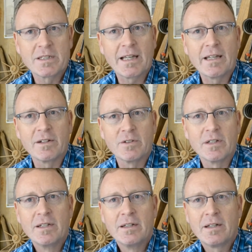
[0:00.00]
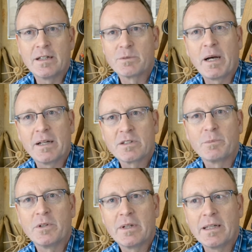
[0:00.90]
scaled as possible.